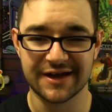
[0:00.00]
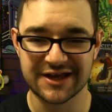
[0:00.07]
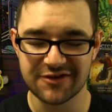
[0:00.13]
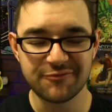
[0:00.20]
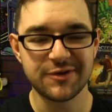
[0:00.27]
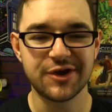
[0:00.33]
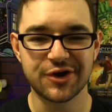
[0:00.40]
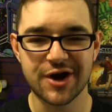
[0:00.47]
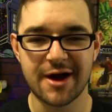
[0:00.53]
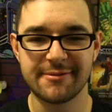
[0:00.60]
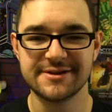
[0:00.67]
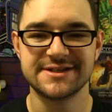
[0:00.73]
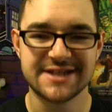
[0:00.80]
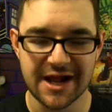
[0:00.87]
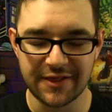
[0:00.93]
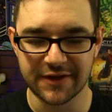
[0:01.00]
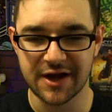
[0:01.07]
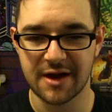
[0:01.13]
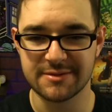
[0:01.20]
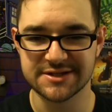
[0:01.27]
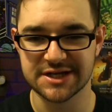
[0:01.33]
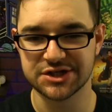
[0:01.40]
Give me your comments down in the
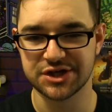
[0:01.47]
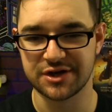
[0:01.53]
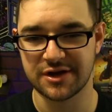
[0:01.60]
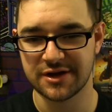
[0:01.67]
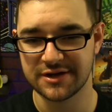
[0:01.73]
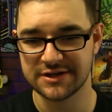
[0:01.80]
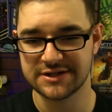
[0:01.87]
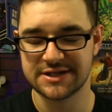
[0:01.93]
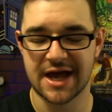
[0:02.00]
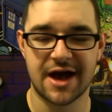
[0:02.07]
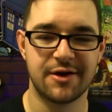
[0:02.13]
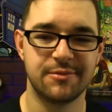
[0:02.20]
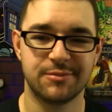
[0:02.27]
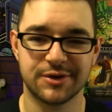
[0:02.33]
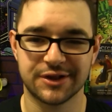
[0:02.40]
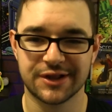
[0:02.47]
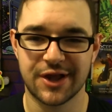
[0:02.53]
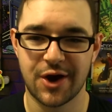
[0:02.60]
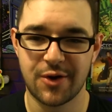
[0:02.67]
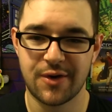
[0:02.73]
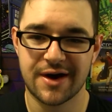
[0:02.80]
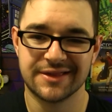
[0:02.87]
comment section down
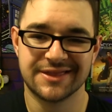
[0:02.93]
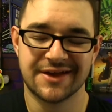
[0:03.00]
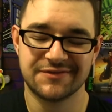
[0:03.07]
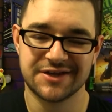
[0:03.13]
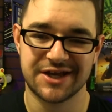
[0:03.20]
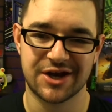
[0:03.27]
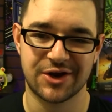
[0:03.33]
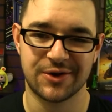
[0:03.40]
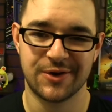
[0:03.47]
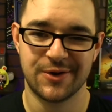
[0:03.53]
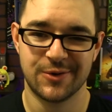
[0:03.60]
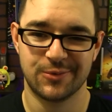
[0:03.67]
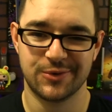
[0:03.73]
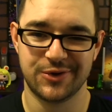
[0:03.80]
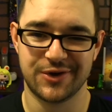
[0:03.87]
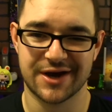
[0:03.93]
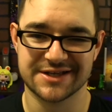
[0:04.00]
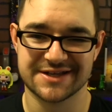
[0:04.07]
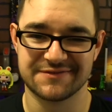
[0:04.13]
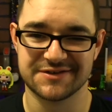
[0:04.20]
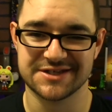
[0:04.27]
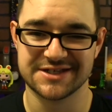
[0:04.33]
below. I'd love to hear what you
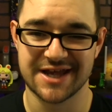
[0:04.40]
guys have to